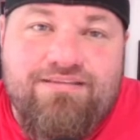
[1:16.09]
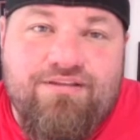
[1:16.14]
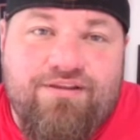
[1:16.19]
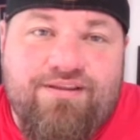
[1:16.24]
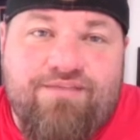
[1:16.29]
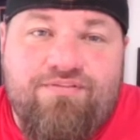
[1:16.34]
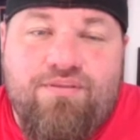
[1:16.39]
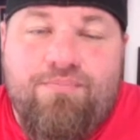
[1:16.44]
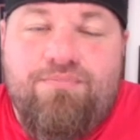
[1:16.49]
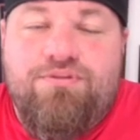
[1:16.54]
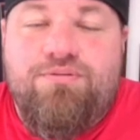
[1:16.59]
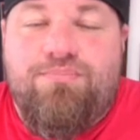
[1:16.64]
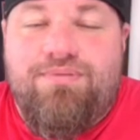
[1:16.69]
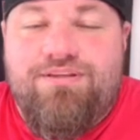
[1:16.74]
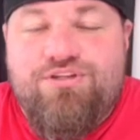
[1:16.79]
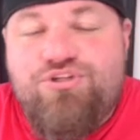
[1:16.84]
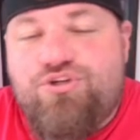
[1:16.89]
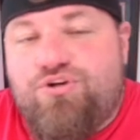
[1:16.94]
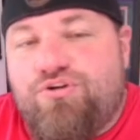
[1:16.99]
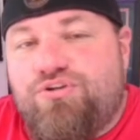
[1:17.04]
to give them some
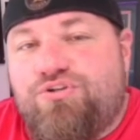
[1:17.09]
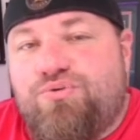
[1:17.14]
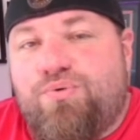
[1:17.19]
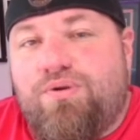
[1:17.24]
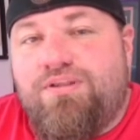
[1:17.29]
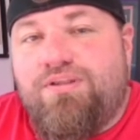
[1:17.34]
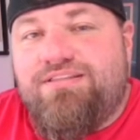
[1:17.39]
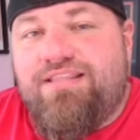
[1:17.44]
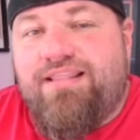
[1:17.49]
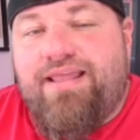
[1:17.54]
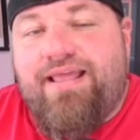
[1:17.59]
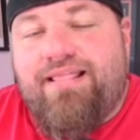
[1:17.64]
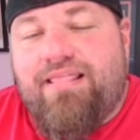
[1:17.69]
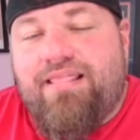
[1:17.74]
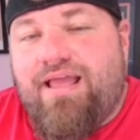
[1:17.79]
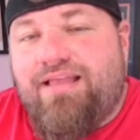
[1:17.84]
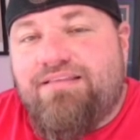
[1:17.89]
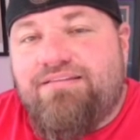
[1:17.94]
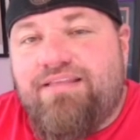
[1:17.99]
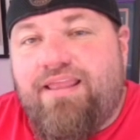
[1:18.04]
insurance runs in that
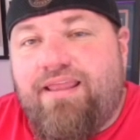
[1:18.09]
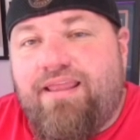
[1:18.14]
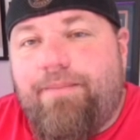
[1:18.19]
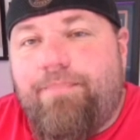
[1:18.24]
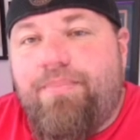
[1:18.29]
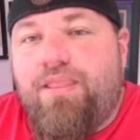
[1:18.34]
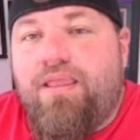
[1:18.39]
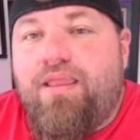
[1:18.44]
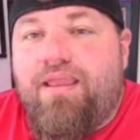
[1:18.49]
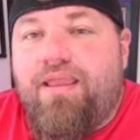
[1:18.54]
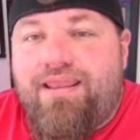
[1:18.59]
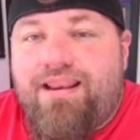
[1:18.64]
last game.